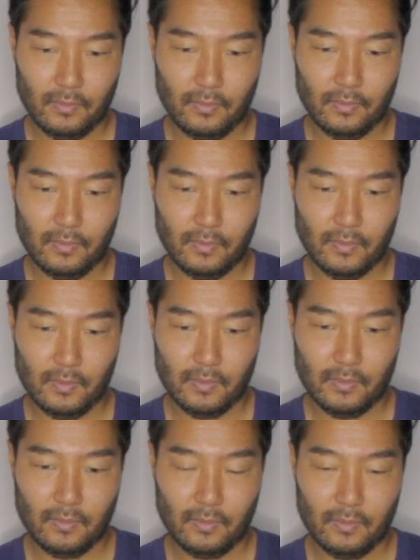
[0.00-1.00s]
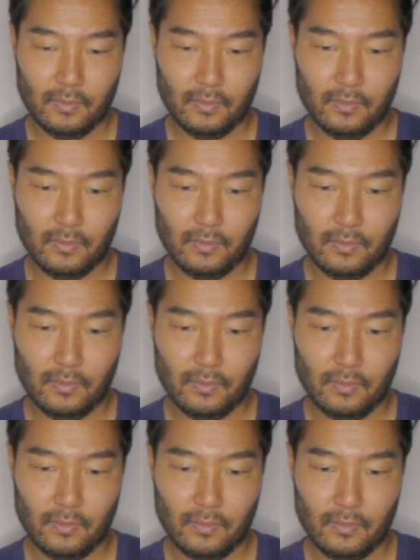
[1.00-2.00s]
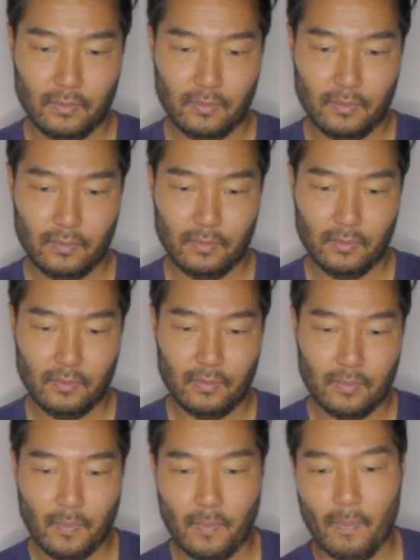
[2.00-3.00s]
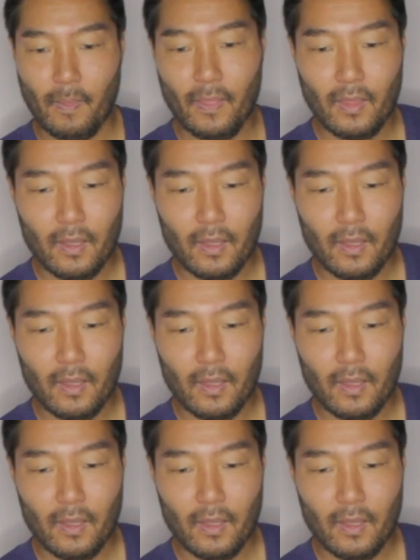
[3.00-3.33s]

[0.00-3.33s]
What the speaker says: (silence)